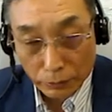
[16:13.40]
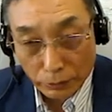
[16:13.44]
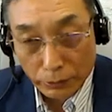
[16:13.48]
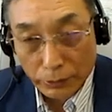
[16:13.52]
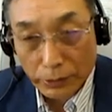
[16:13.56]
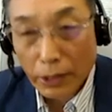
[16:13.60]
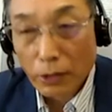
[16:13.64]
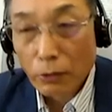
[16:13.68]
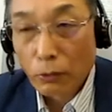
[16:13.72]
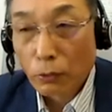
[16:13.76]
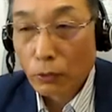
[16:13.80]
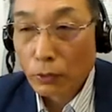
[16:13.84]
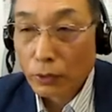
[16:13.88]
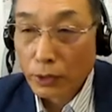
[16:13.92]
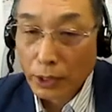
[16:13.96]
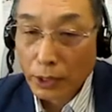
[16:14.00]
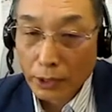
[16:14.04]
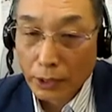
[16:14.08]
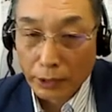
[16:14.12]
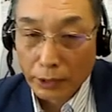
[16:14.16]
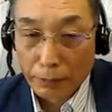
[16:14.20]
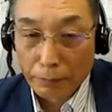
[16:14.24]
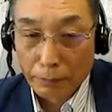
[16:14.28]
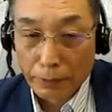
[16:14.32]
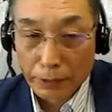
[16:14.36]
or school
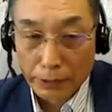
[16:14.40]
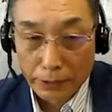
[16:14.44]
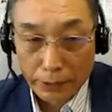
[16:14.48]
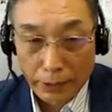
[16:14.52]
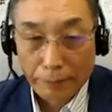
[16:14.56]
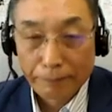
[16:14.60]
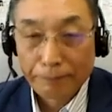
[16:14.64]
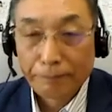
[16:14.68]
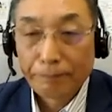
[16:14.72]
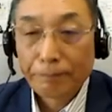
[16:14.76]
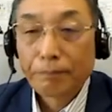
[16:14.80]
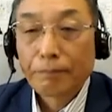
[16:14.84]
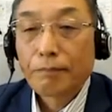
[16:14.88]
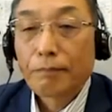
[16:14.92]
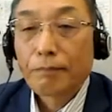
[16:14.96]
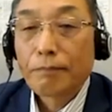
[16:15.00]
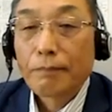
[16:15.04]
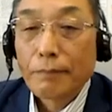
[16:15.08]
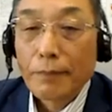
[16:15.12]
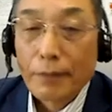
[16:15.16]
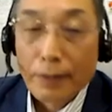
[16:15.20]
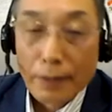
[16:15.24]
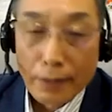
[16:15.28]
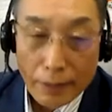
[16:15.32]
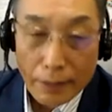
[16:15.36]
autonomous
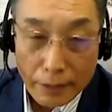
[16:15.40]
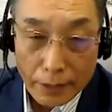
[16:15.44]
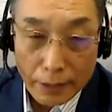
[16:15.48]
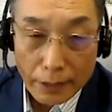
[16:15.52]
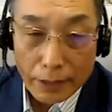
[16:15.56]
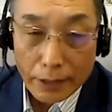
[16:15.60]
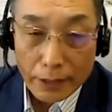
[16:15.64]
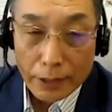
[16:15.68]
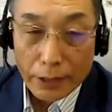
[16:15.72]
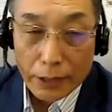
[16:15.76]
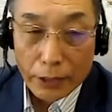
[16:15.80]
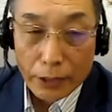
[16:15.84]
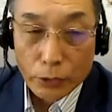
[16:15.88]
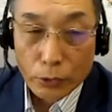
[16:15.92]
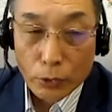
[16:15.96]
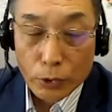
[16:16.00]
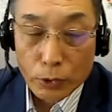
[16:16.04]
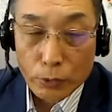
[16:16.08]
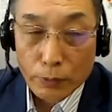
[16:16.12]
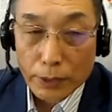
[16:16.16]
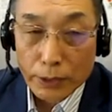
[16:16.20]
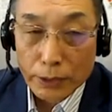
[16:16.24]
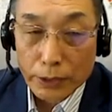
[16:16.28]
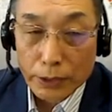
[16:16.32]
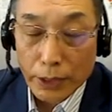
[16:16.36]
association.
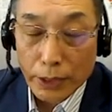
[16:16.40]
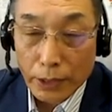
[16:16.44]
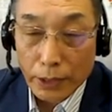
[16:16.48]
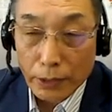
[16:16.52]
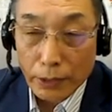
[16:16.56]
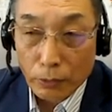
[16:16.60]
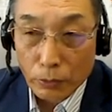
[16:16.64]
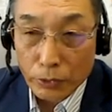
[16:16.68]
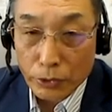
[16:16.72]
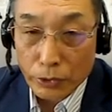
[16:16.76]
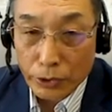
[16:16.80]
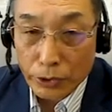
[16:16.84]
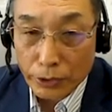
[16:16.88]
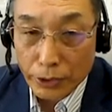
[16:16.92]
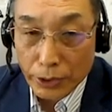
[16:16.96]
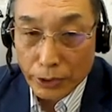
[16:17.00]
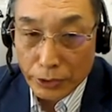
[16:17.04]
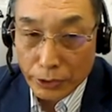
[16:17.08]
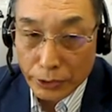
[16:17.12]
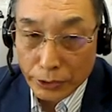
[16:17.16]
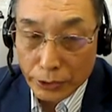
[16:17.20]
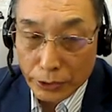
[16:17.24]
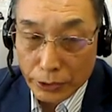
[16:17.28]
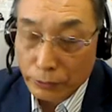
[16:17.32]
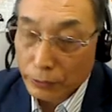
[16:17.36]

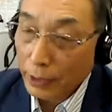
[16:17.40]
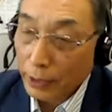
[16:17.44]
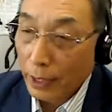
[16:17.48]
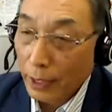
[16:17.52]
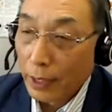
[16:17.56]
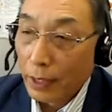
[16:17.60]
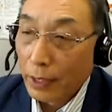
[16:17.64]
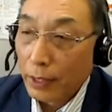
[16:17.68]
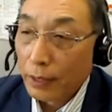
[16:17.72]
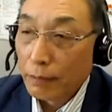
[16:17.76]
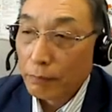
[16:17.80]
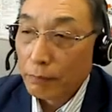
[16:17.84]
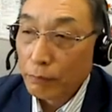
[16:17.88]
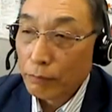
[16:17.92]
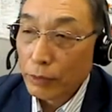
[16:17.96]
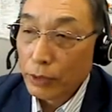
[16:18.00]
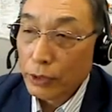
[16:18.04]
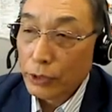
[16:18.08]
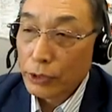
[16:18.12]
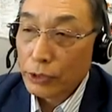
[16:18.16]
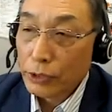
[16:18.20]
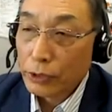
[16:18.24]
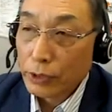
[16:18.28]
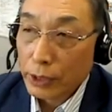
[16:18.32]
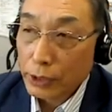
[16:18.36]
Sports day has been
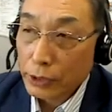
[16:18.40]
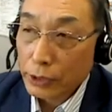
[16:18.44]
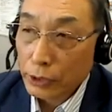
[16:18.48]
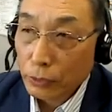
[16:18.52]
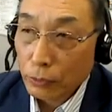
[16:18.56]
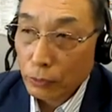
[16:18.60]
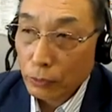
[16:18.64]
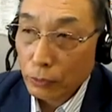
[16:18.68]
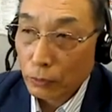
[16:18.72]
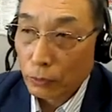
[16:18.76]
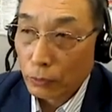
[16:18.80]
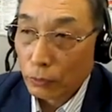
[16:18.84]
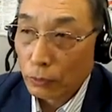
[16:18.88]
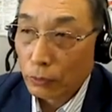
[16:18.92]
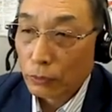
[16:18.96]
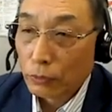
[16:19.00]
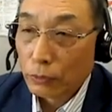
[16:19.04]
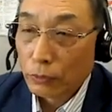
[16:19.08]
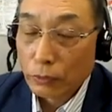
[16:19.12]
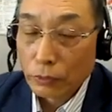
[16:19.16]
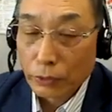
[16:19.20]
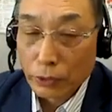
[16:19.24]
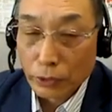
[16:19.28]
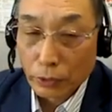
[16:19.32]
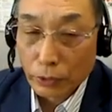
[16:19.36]
around for a long
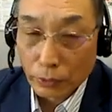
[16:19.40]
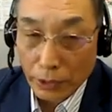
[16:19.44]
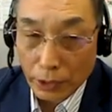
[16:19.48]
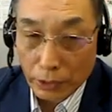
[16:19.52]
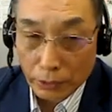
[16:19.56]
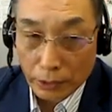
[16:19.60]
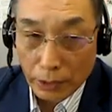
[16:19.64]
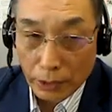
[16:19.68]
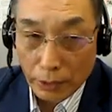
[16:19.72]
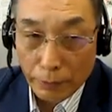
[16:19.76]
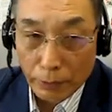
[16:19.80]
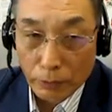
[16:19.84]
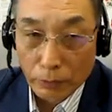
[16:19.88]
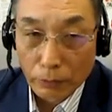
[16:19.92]
time as well.